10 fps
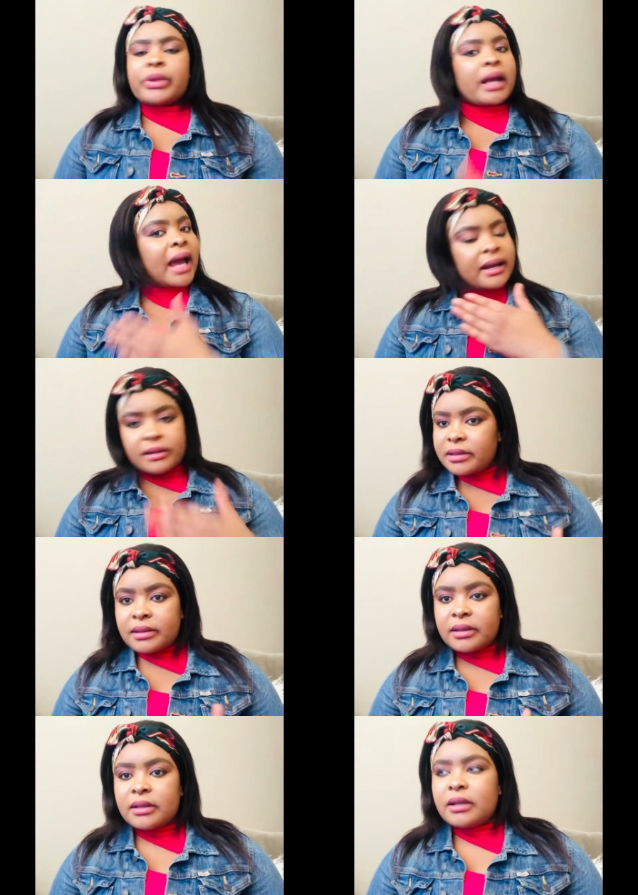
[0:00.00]
and
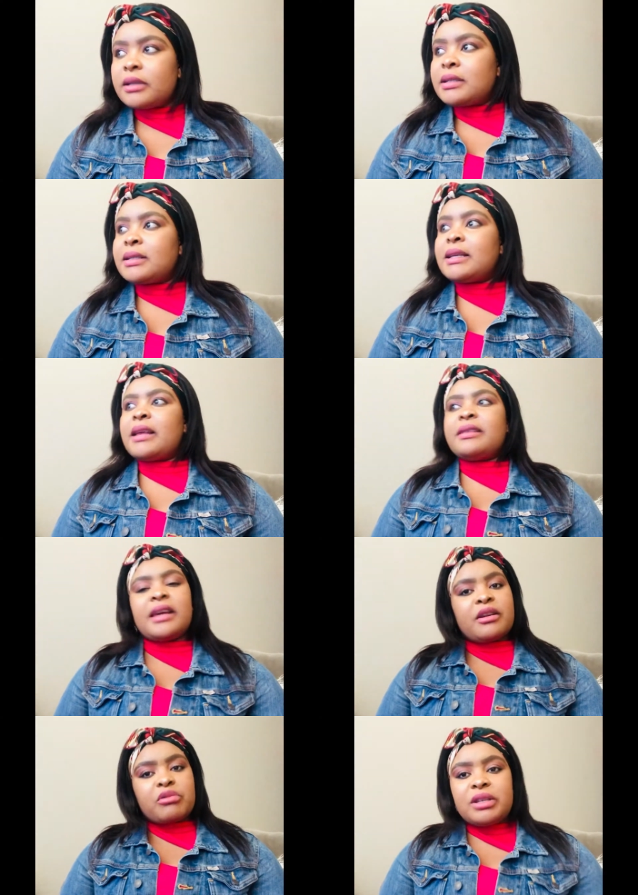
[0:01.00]
stand
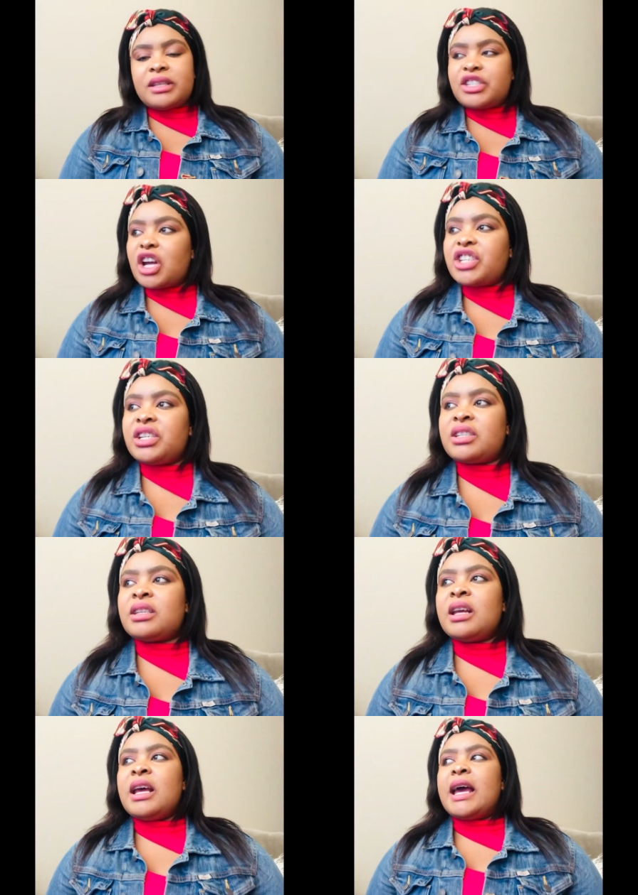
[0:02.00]
there, greet the judges,
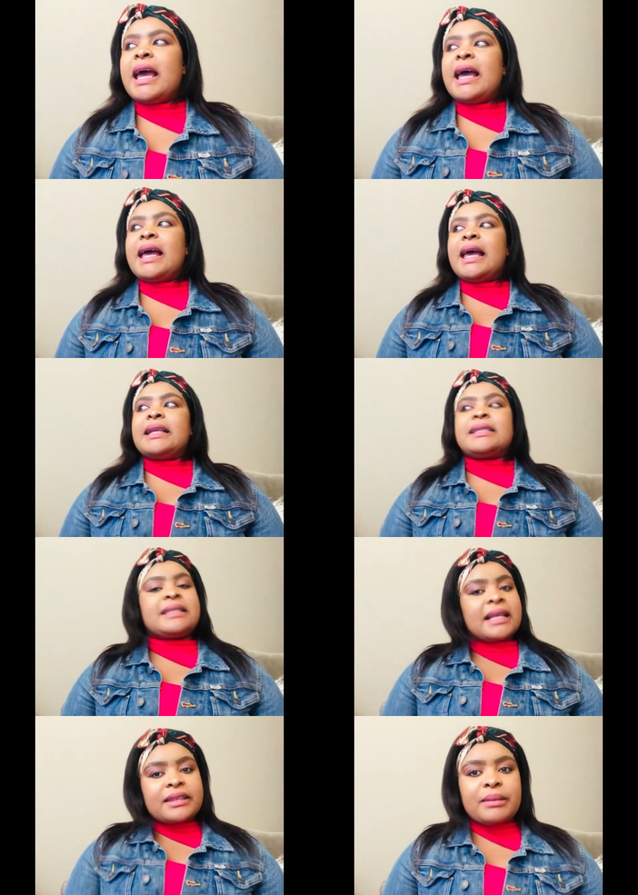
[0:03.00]
and
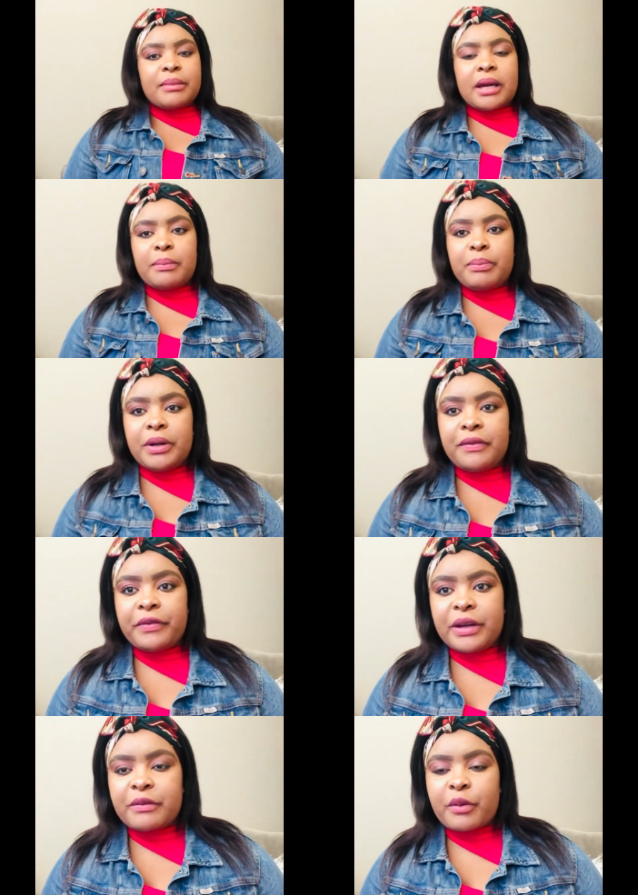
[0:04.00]
tell them a brief
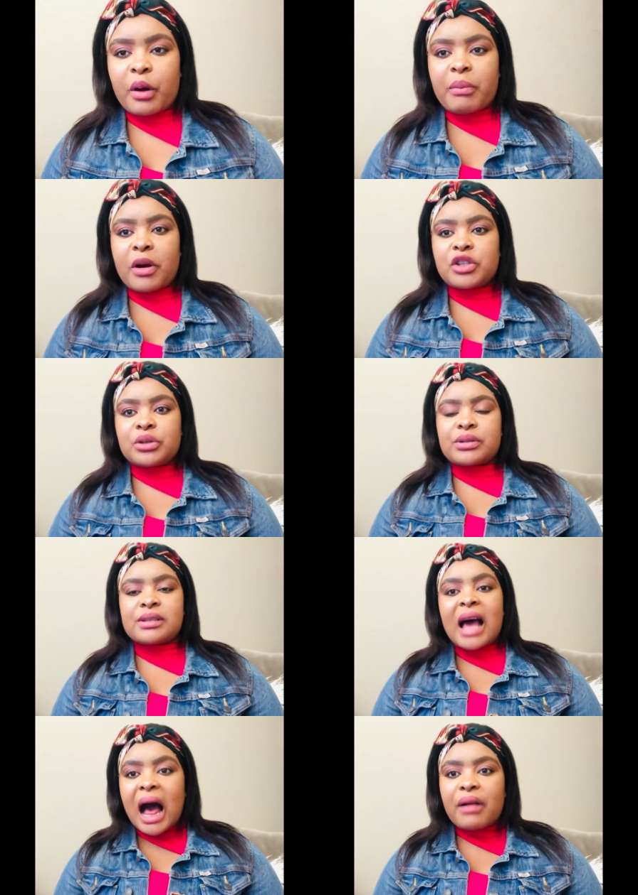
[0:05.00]
intro about
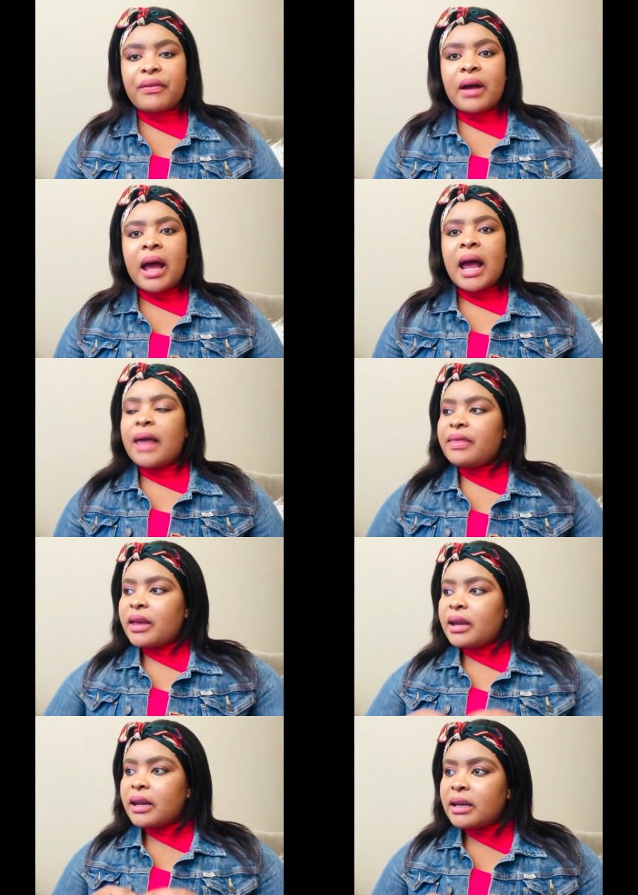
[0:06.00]
yourself, and
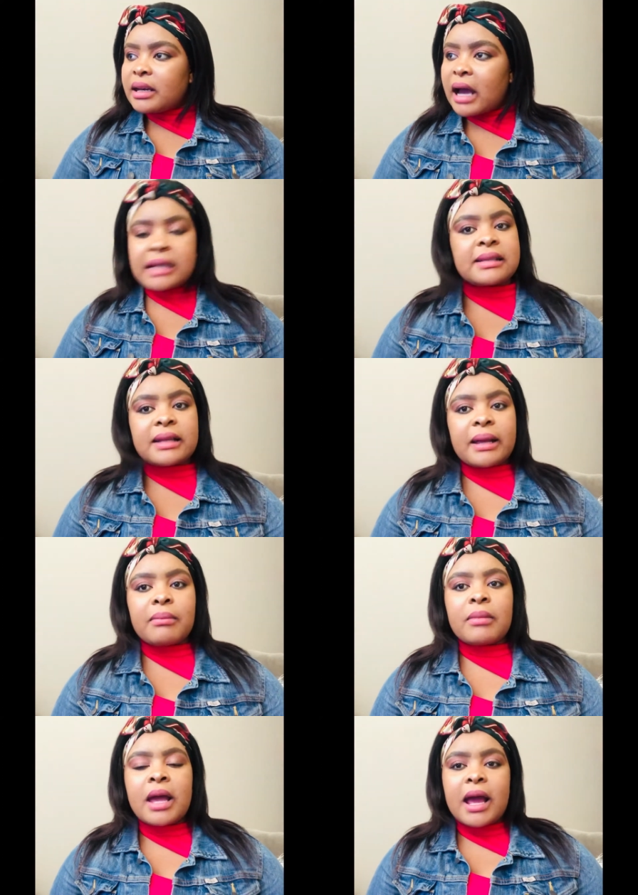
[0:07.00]
then ask
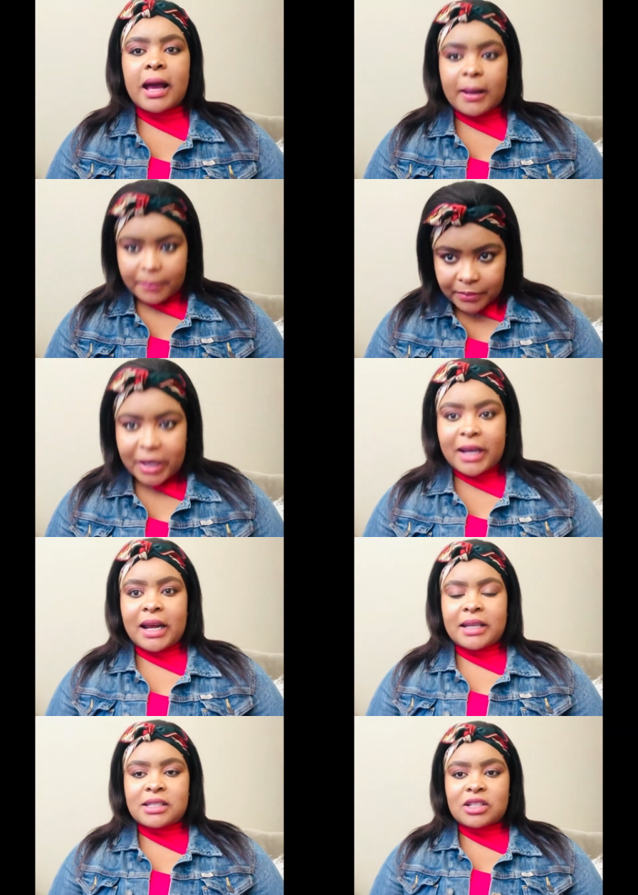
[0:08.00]
them, can
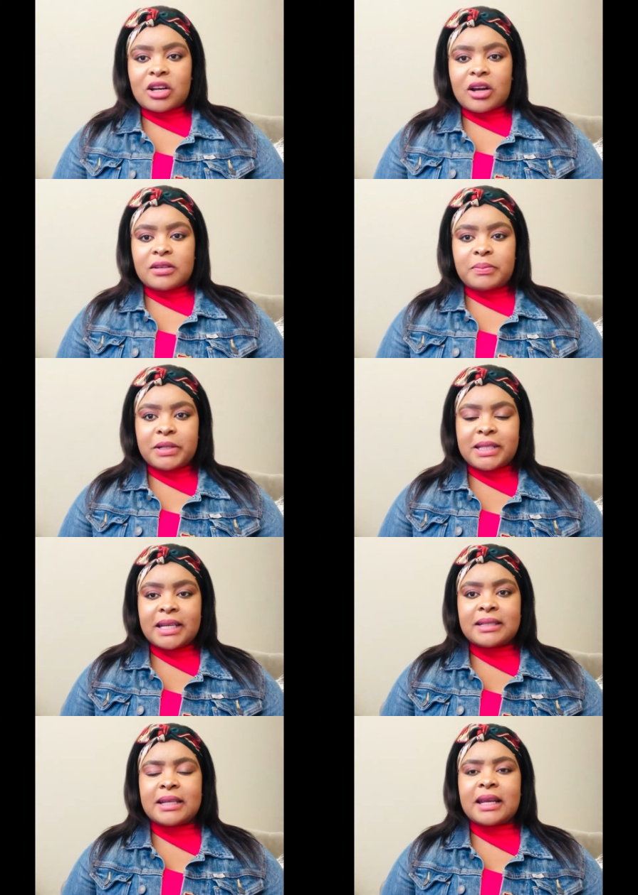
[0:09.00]
I start
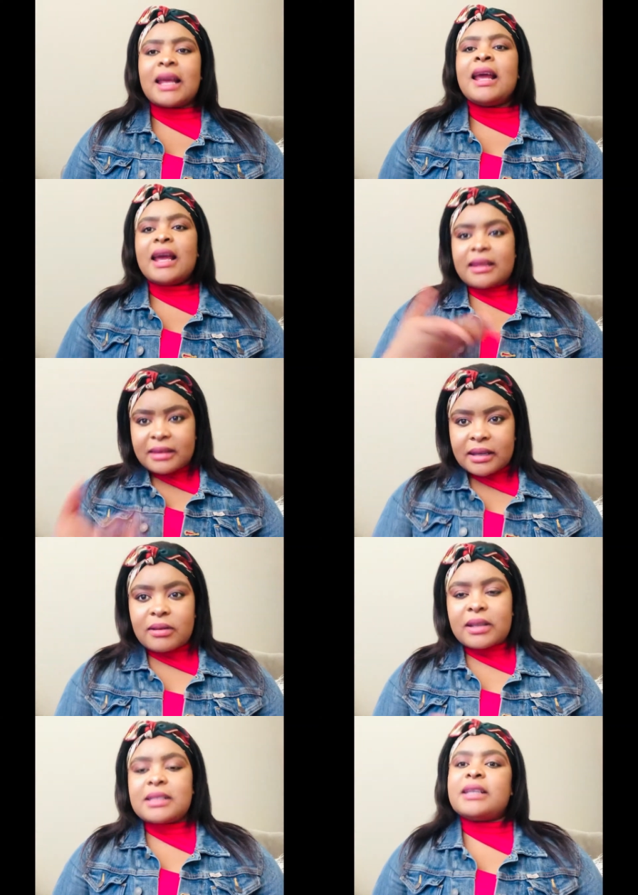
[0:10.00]
presenting? And they're
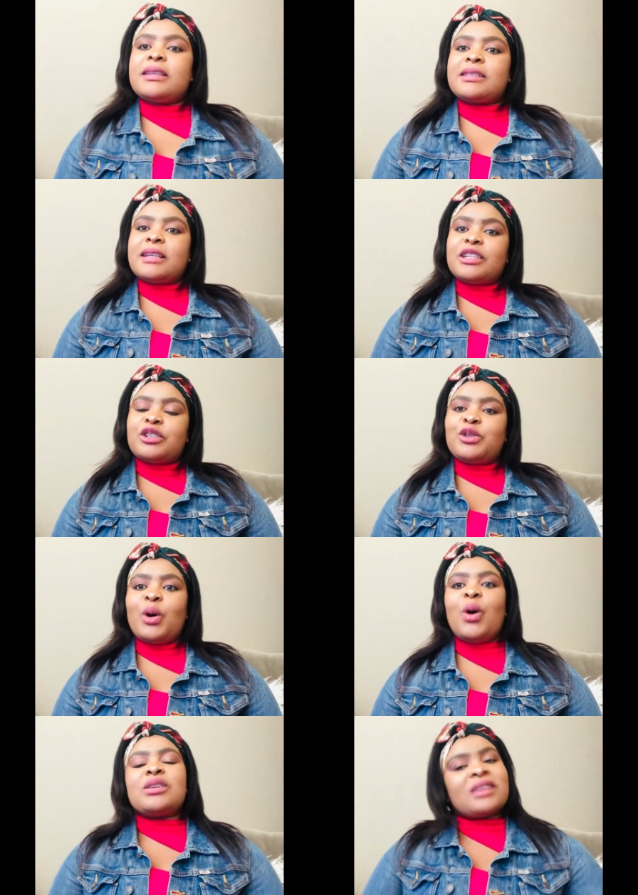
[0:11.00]
gonna say the stage is
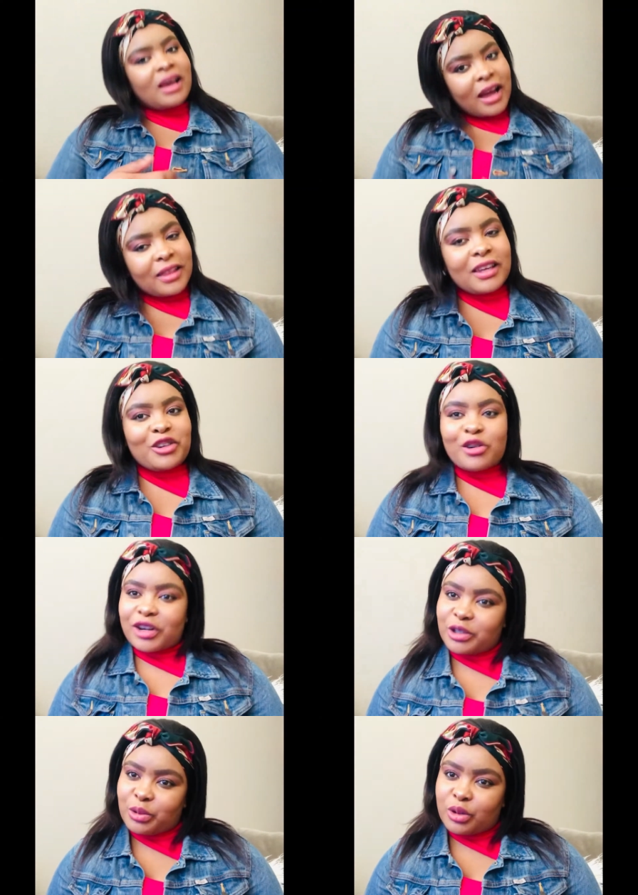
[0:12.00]
yours, and then you're gonna
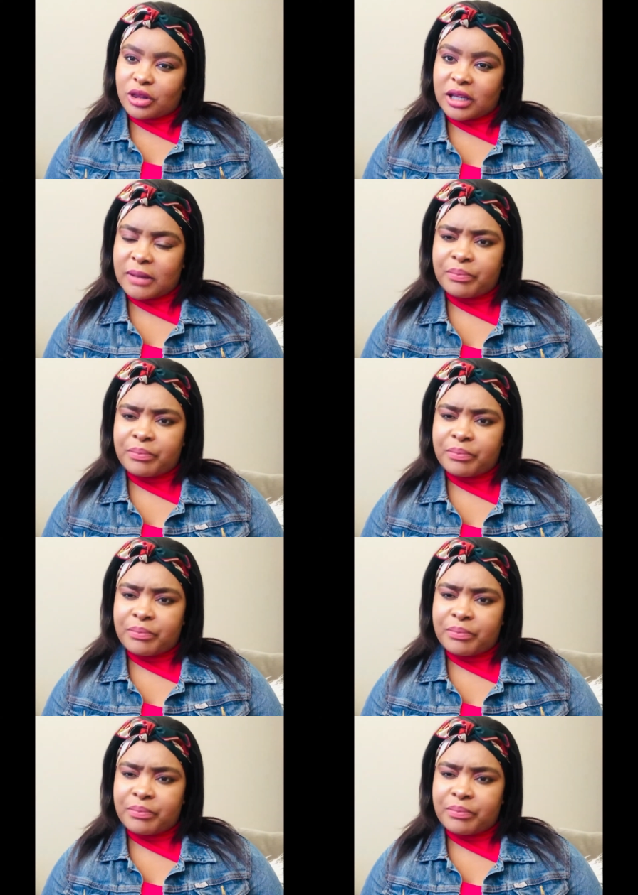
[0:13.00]
do your thing.